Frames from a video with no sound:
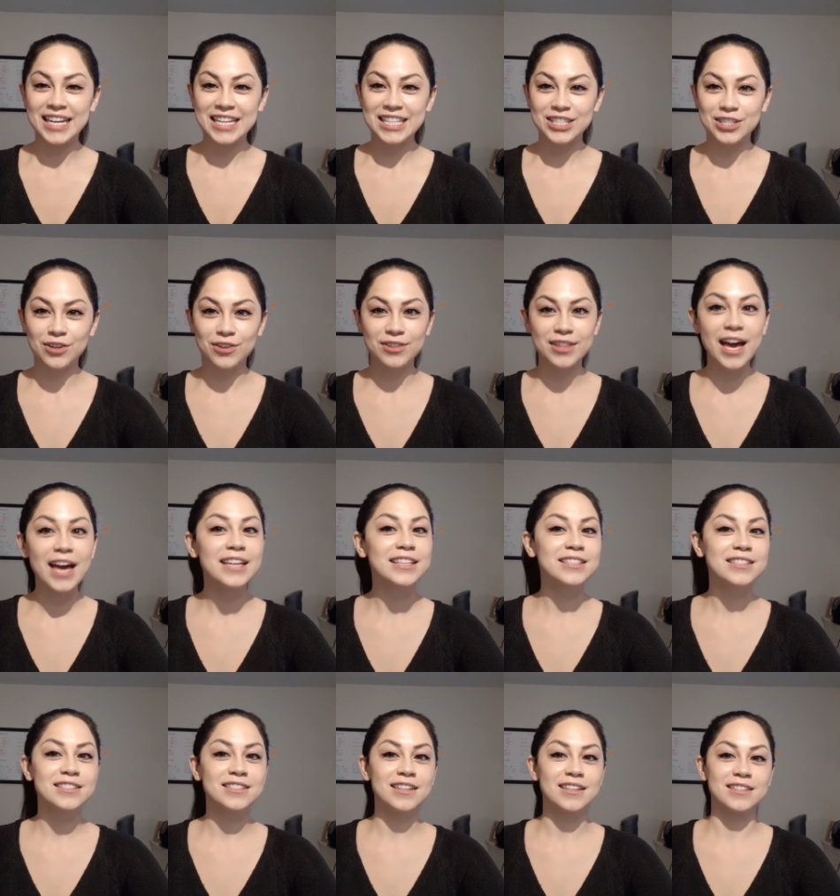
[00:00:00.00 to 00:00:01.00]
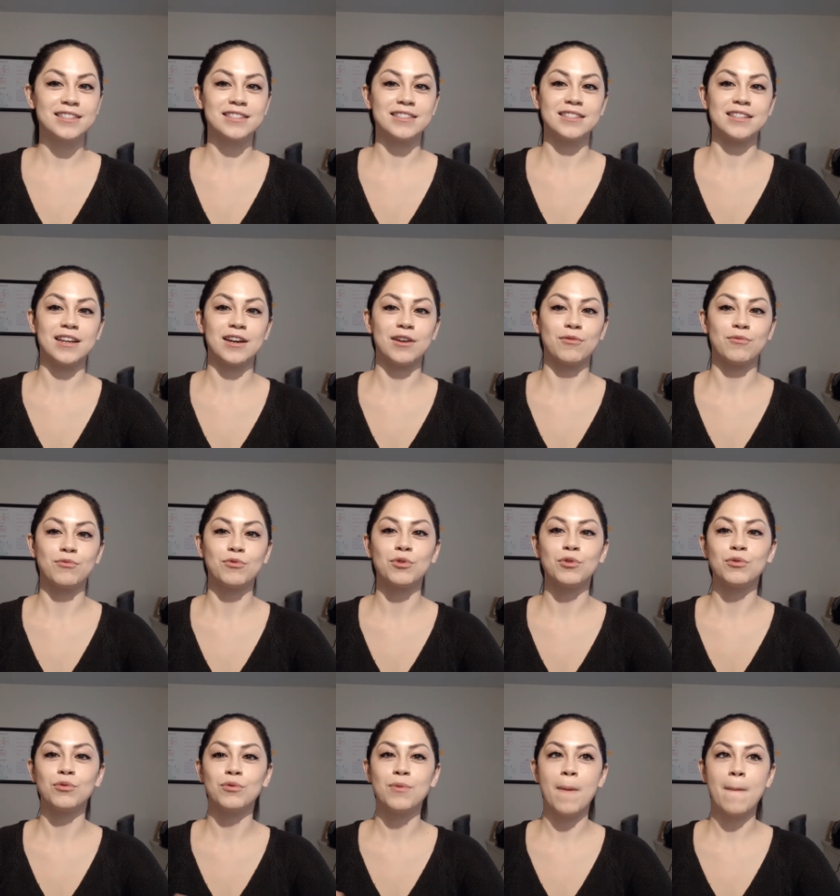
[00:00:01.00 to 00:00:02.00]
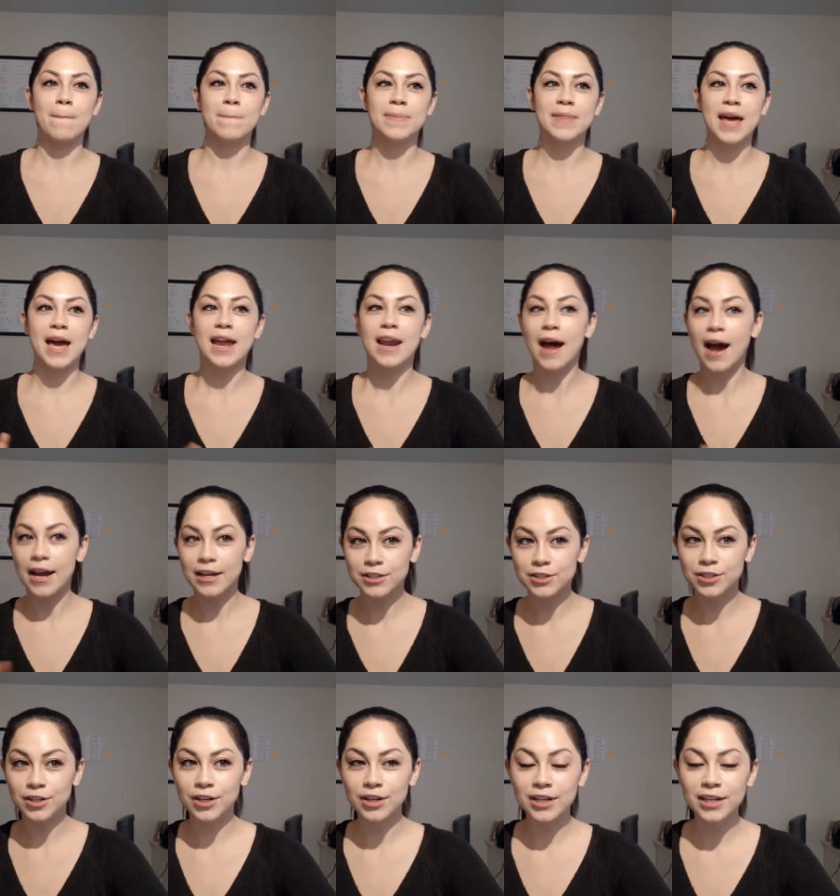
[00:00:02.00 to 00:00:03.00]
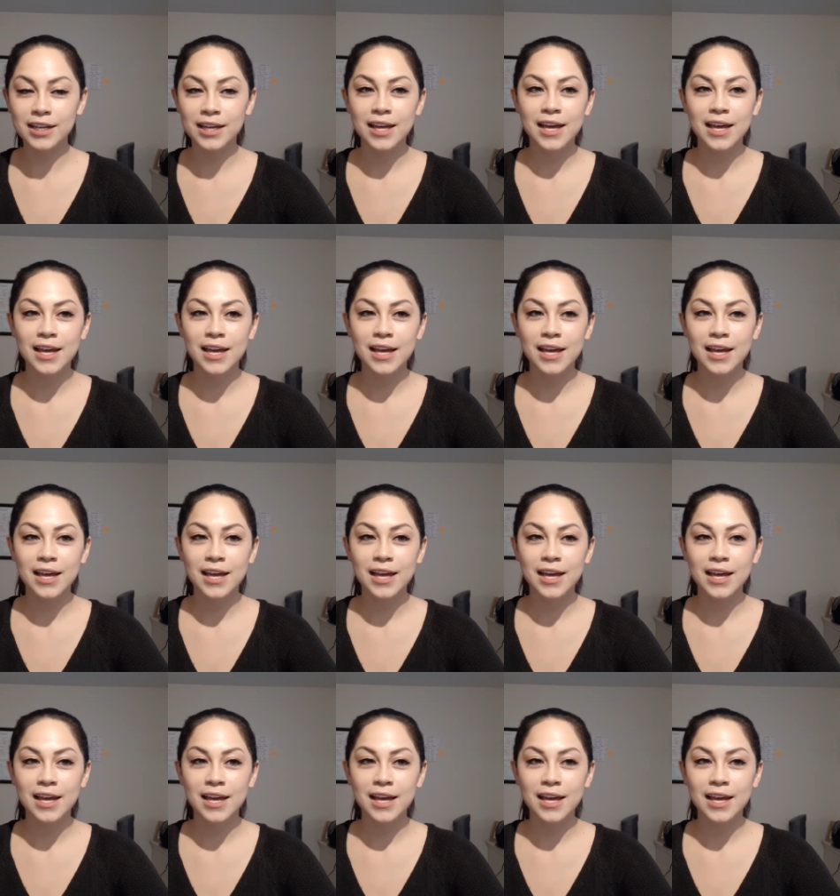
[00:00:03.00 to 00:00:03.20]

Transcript: So that's just a route that I took.